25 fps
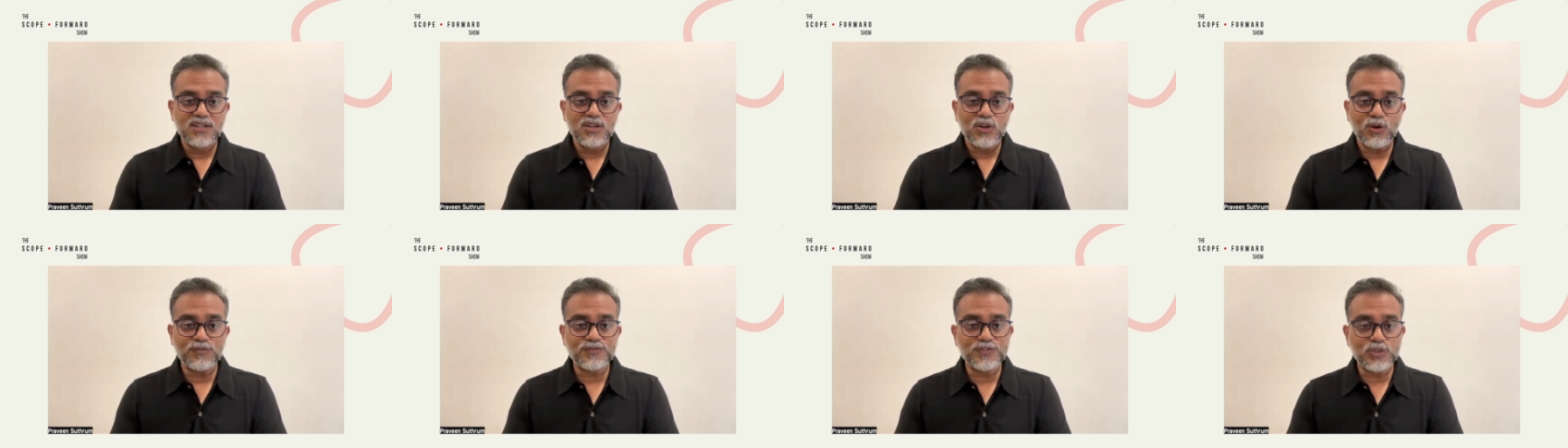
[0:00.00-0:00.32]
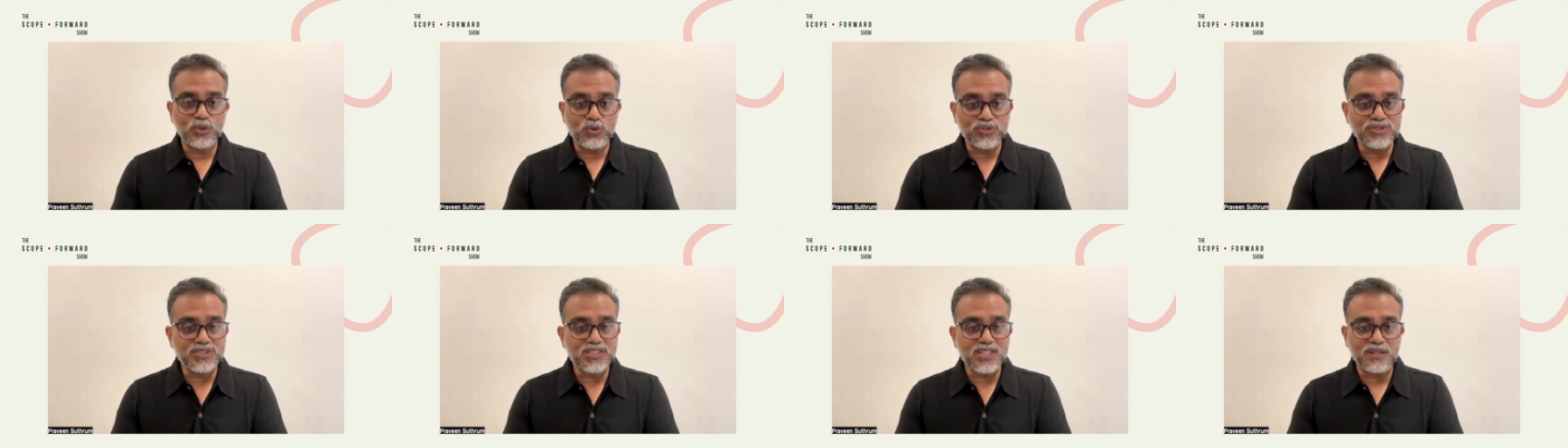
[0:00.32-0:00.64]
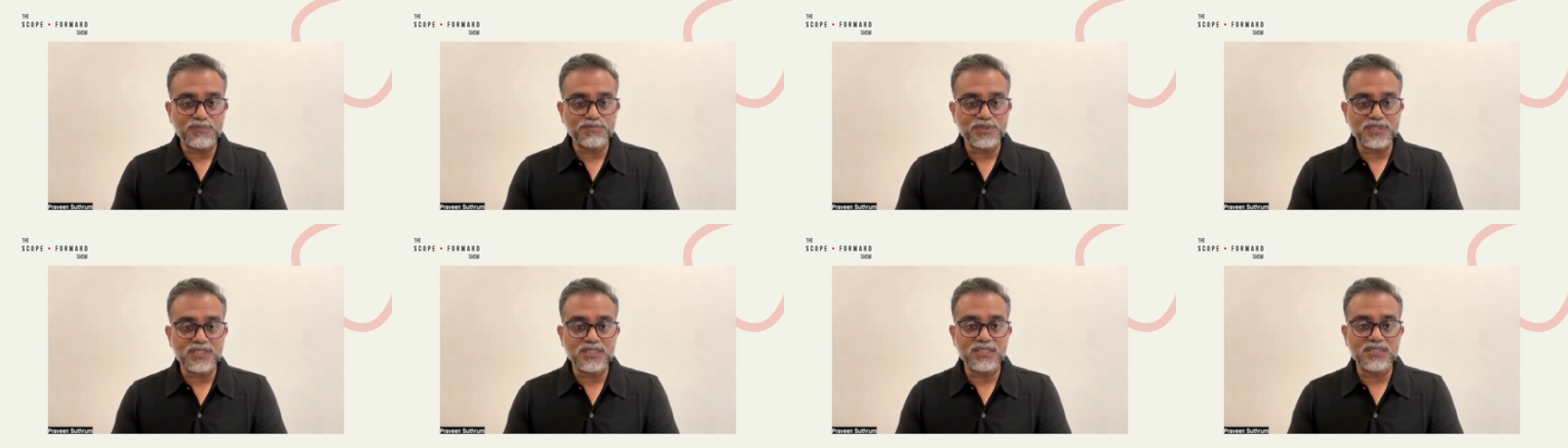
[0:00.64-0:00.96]
of those
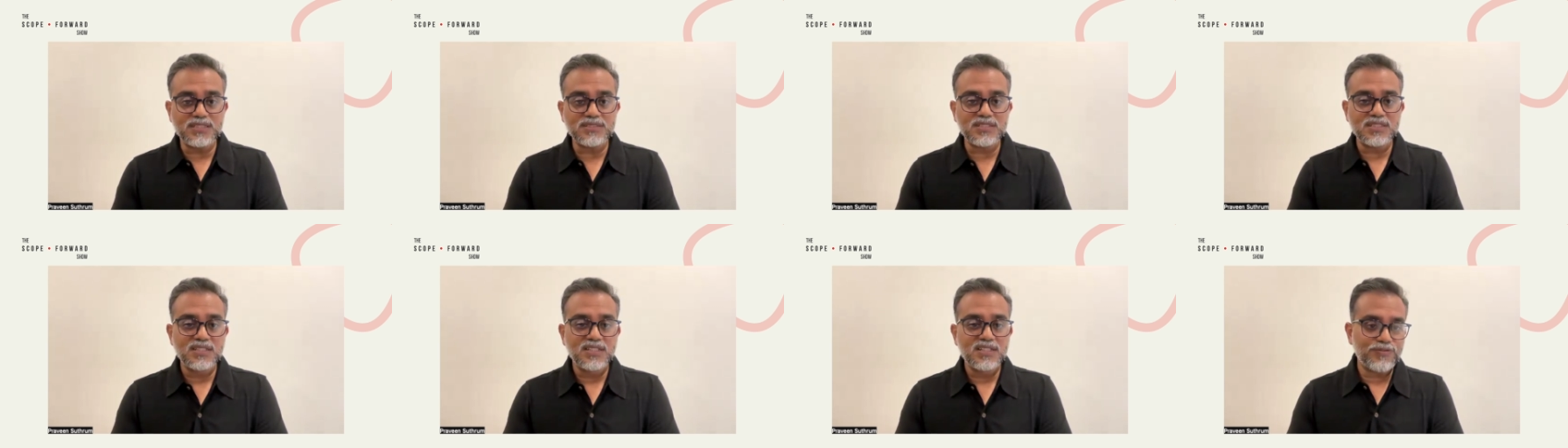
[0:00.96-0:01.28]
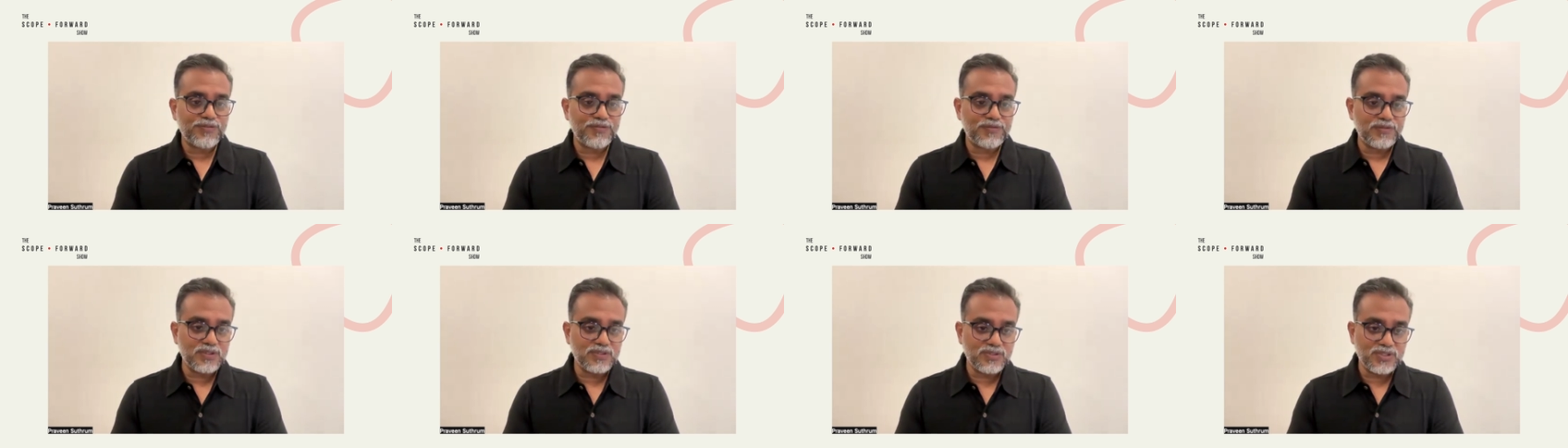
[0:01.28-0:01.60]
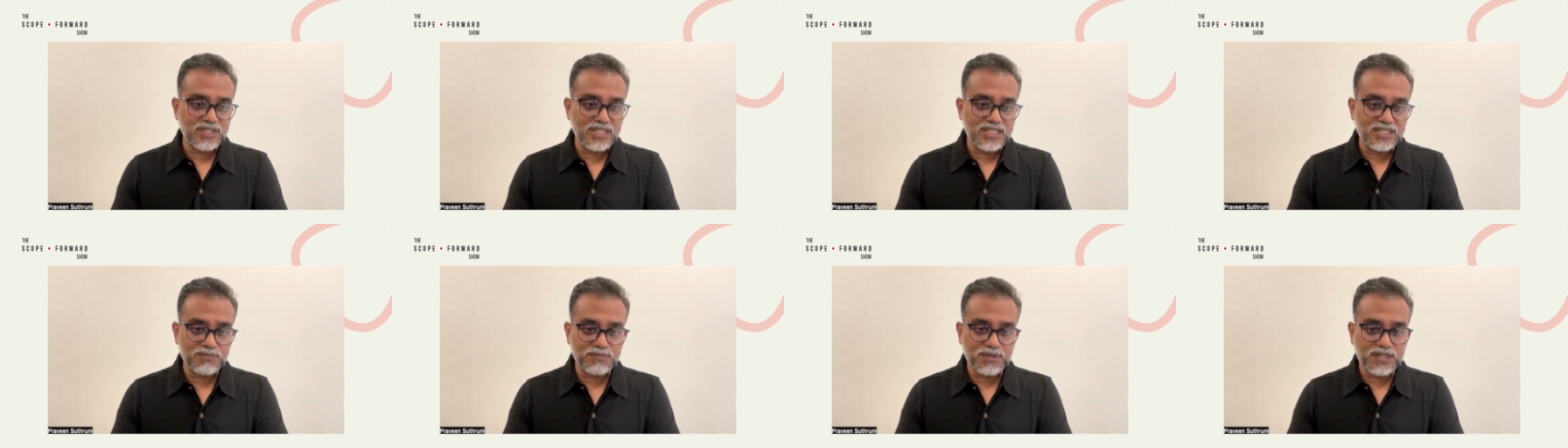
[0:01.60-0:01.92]
companies
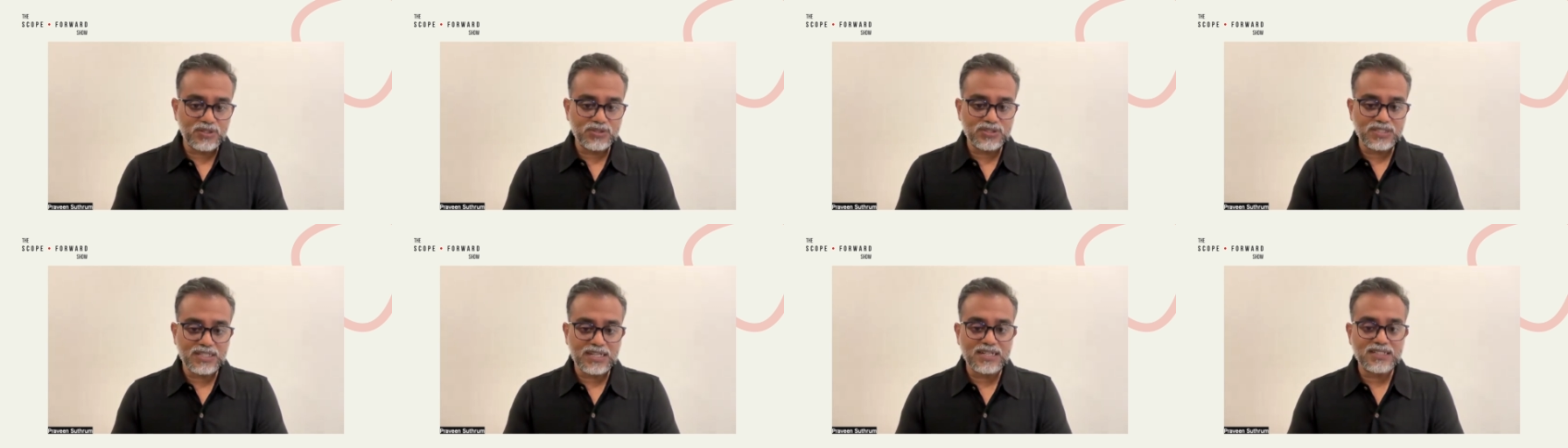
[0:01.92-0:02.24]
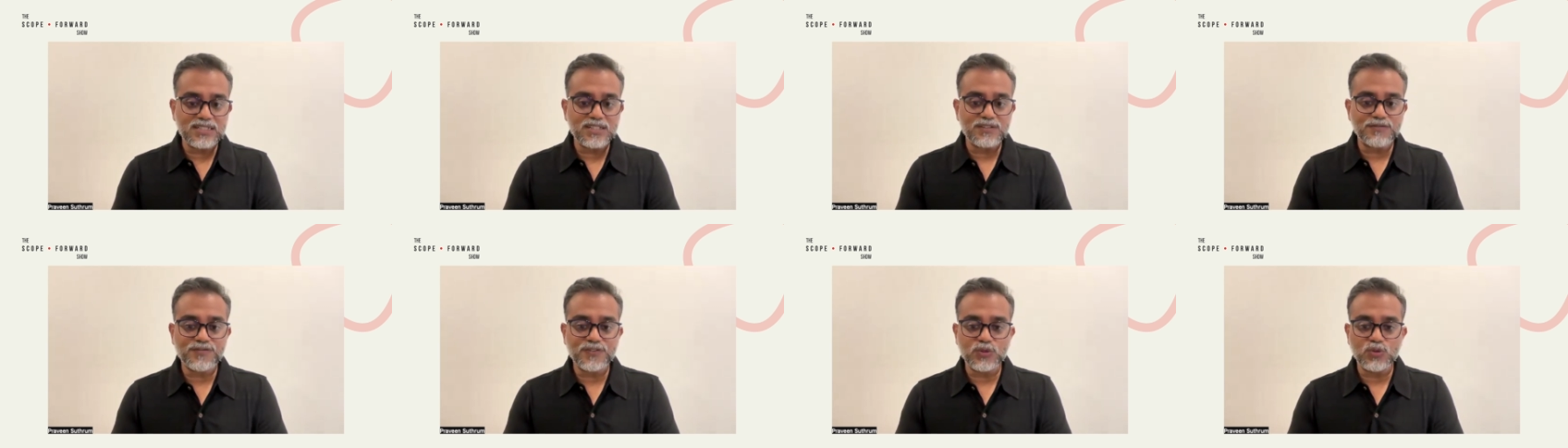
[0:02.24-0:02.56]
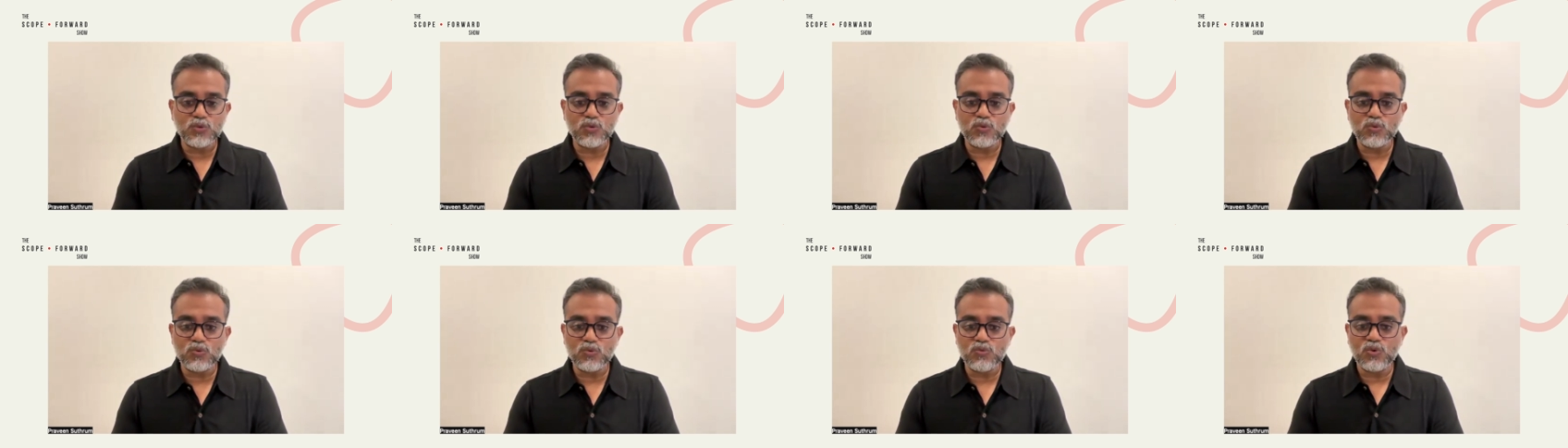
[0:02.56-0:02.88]
read about that if
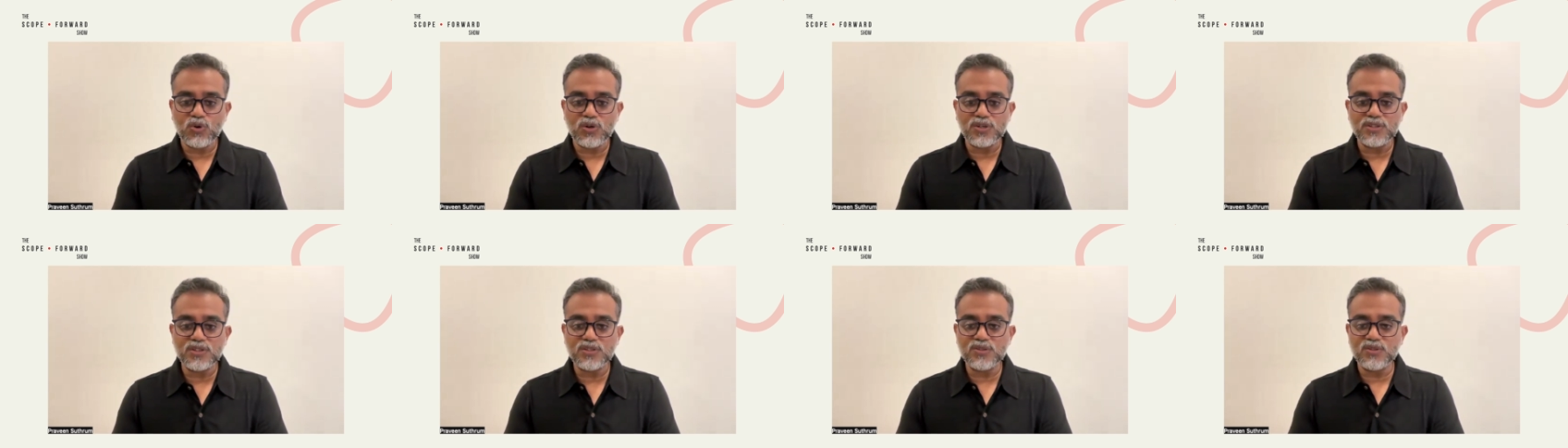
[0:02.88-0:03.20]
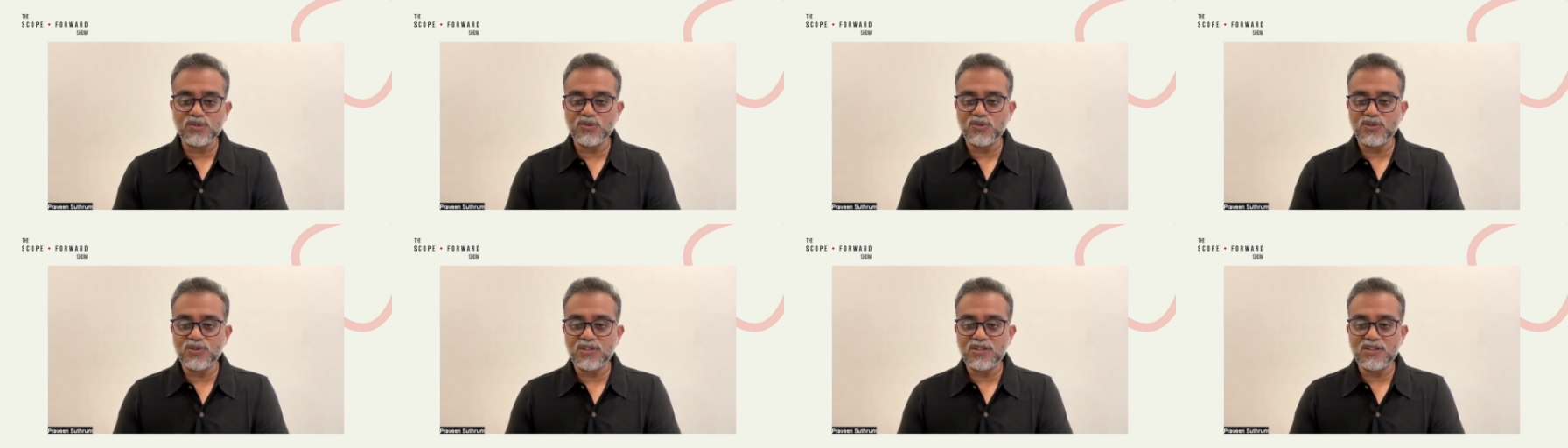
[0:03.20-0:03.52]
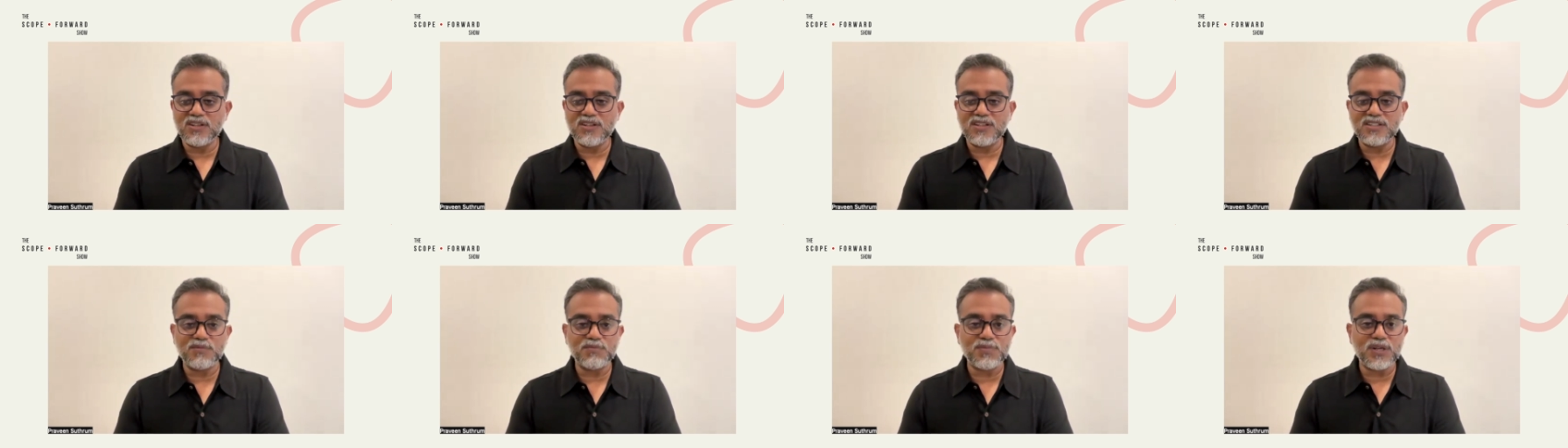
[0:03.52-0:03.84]
you want to
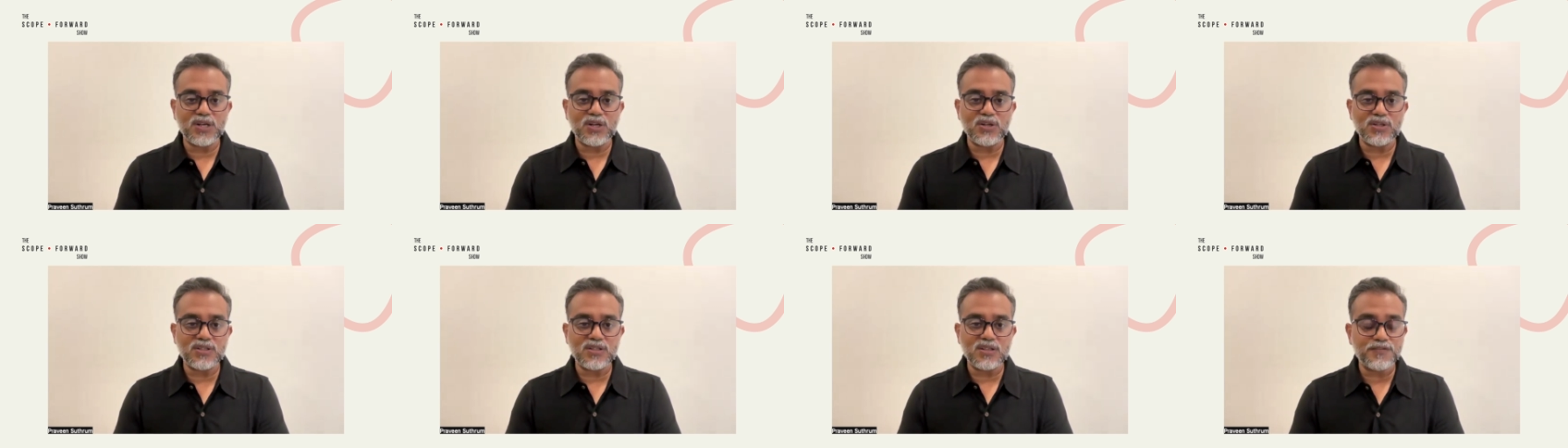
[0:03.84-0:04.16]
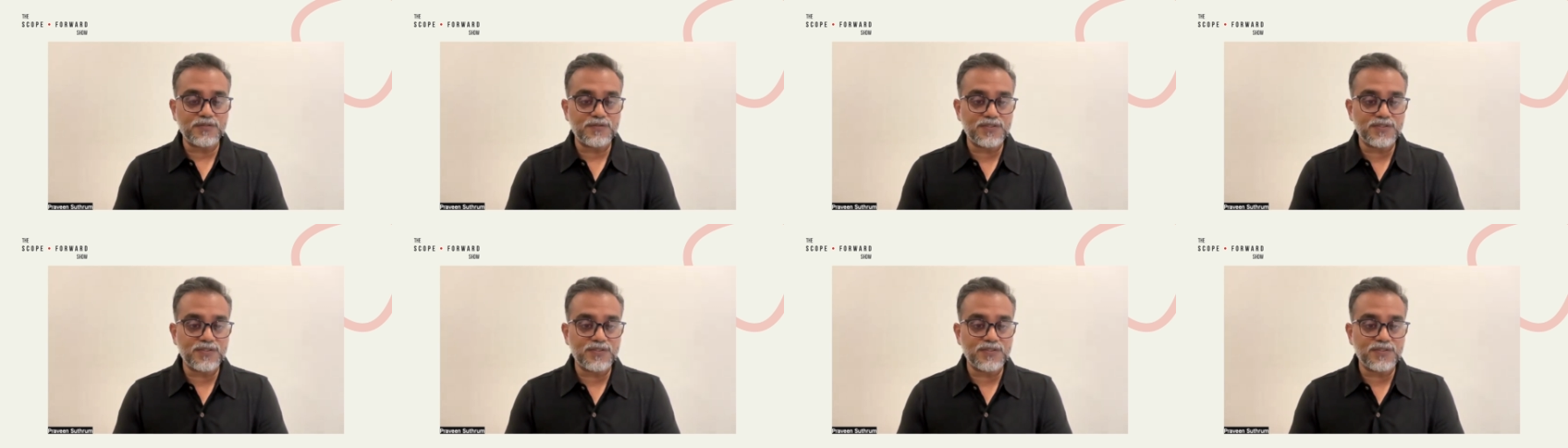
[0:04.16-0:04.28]
learn about